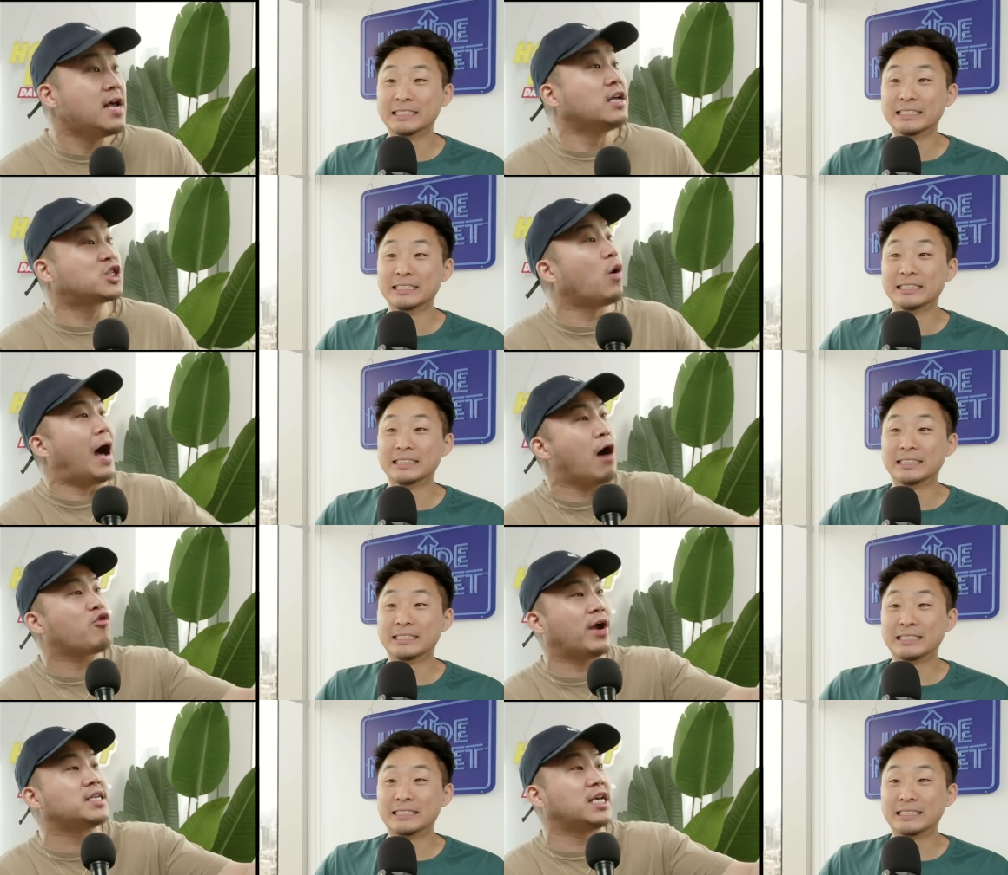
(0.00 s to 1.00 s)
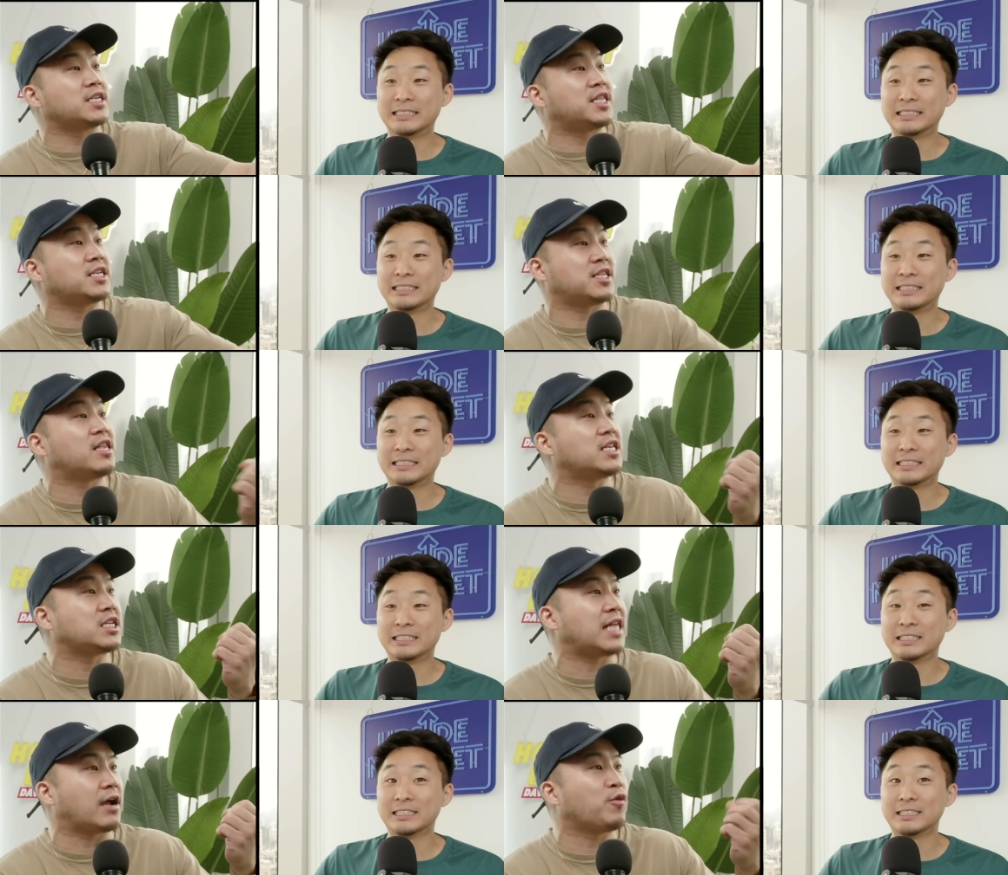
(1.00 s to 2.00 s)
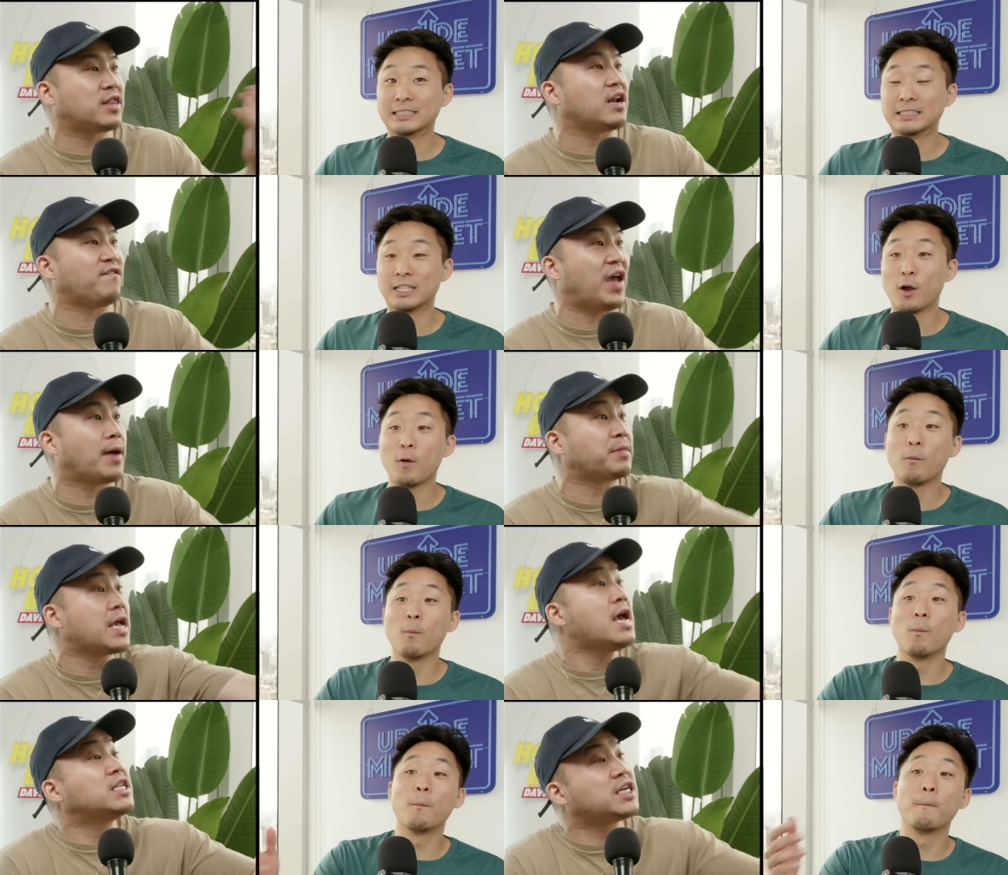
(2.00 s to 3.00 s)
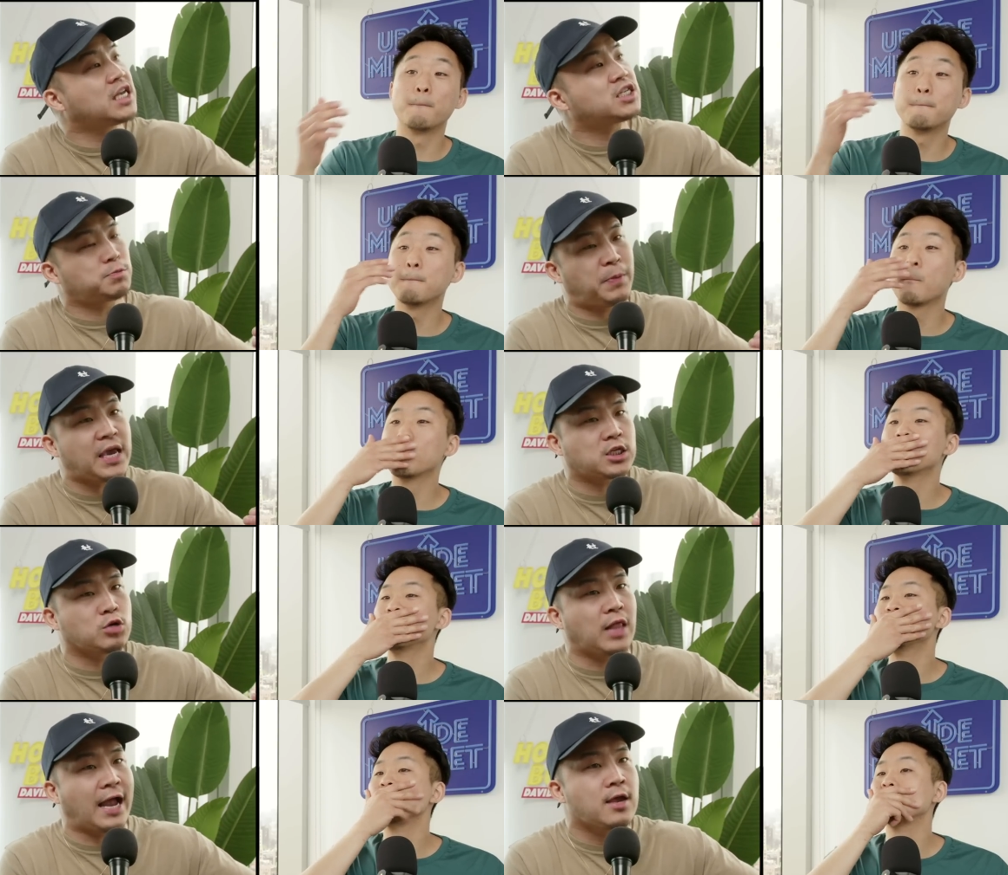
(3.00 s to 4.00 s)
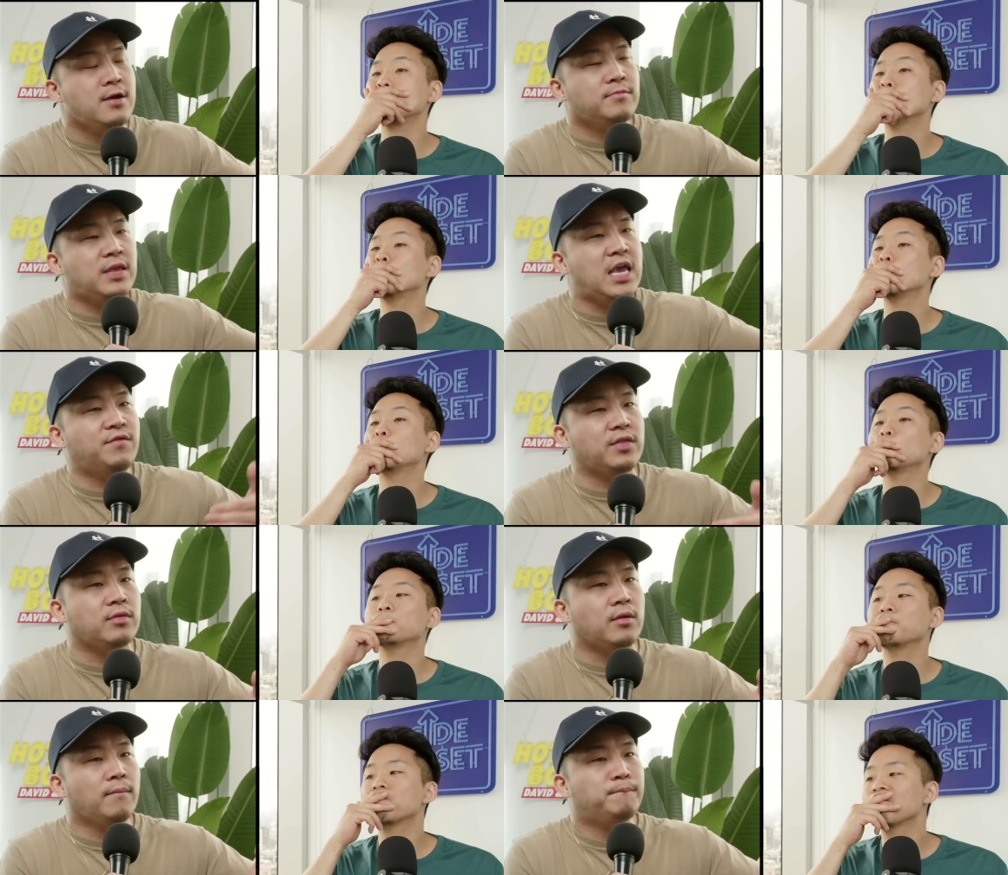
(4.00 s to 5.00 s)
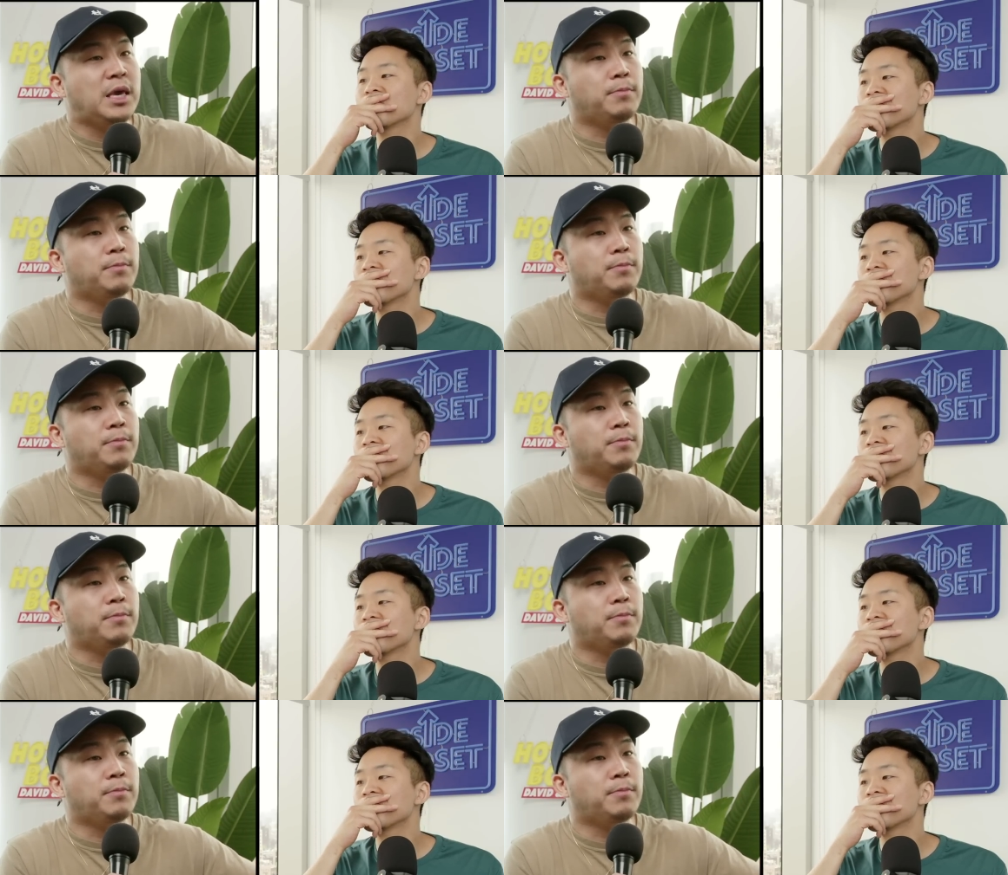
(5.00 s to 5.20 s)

Speaker 1: So how crazy is this? This is like within a family. Does this speak to like even people